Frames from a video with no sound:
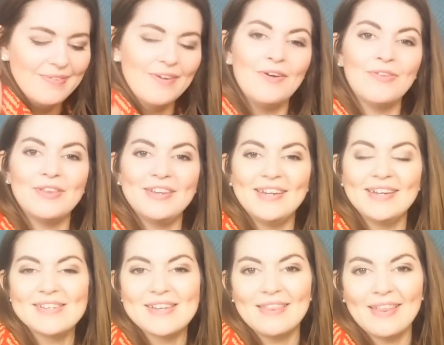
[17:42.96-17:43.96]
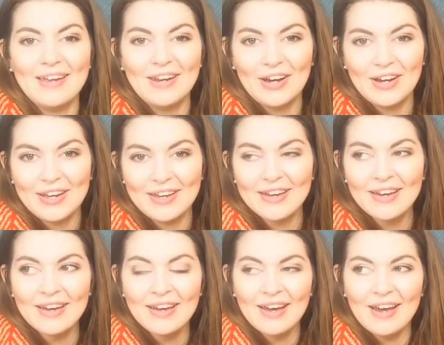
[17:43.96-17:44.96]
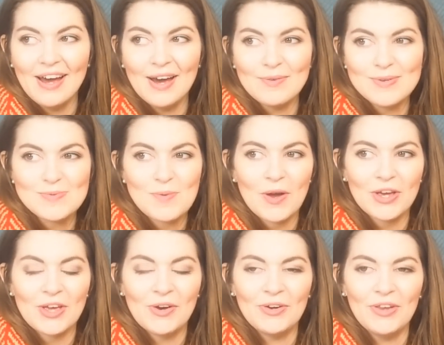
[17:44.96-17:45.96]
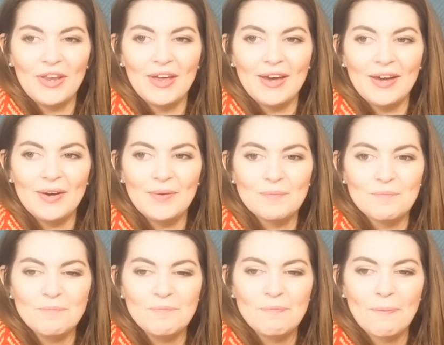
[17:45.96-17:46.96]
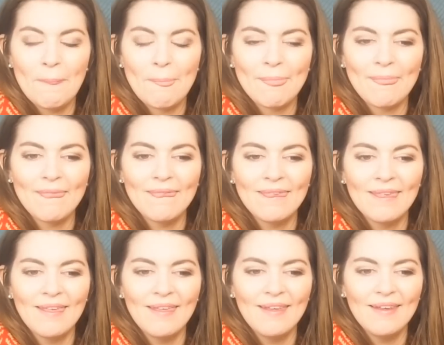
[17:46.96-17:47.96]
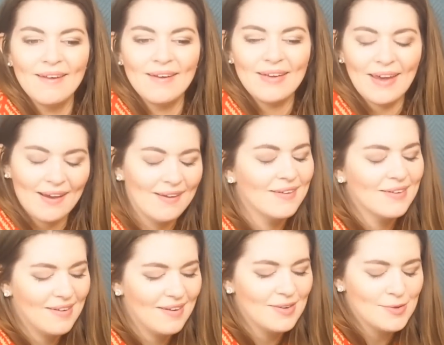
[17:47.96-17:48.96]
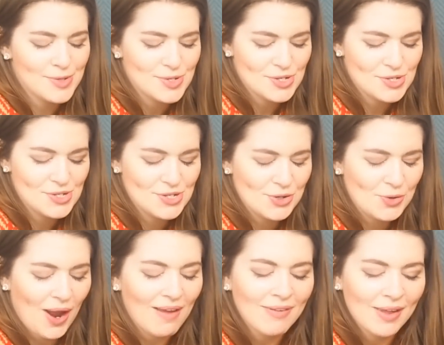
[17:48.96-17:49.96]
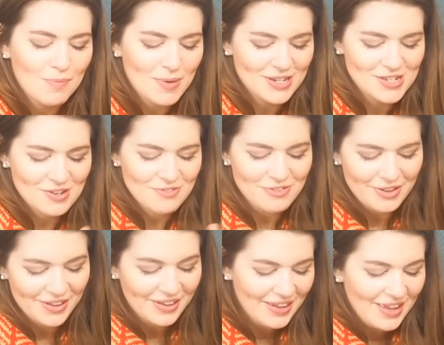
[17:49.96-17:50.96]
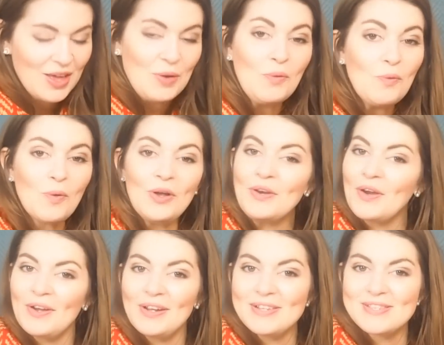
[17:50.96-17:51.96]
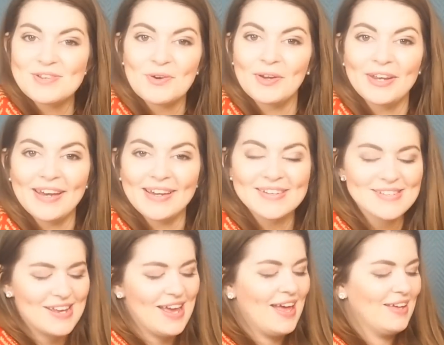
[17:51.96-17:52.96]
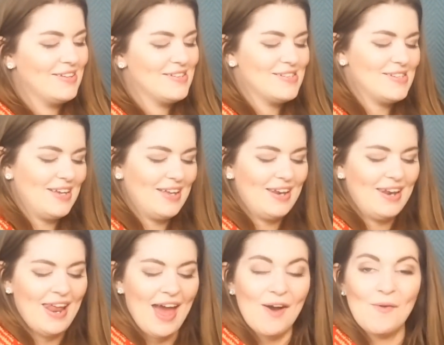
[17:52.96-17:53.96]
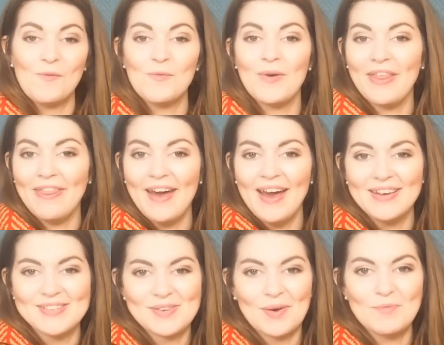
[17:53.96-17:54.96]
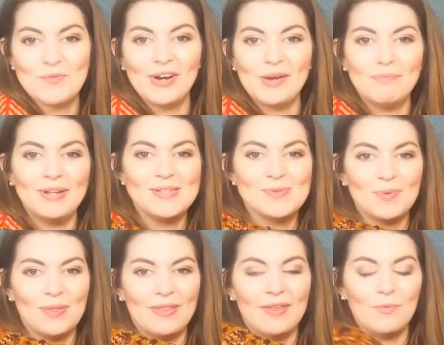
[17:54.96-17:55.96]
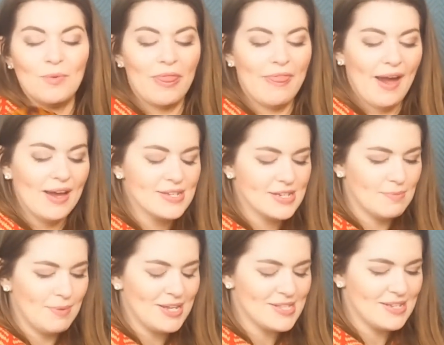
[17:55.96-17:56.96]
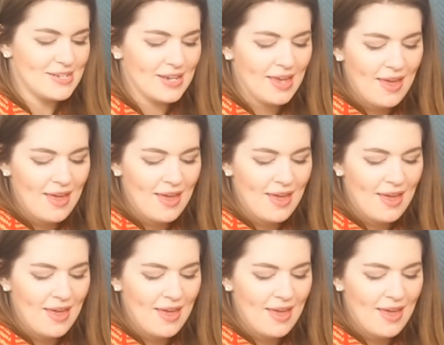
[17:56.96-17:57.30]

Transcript: the knitting that I was working on. Yeah, I was just craving a bit of one colour stockinette, and now we're there, so I'm really pleased with that. It makes it